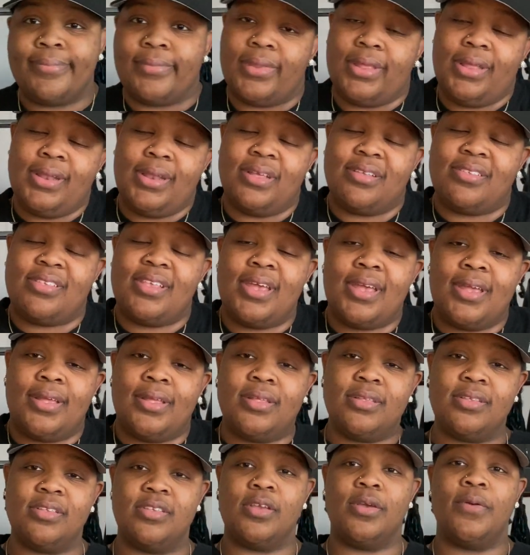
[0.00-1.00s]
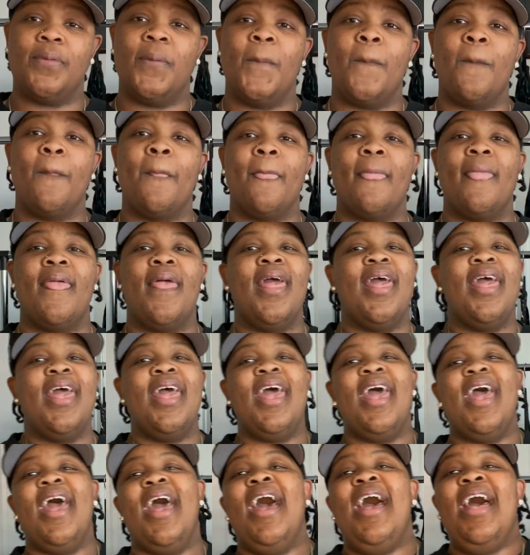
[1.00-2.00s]
And that's it. So
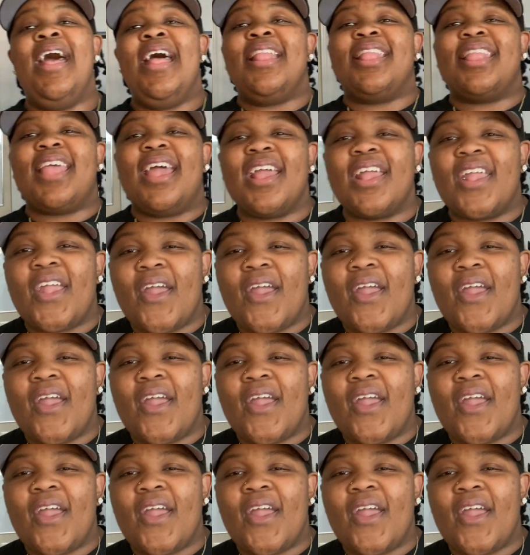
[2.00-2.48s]
thank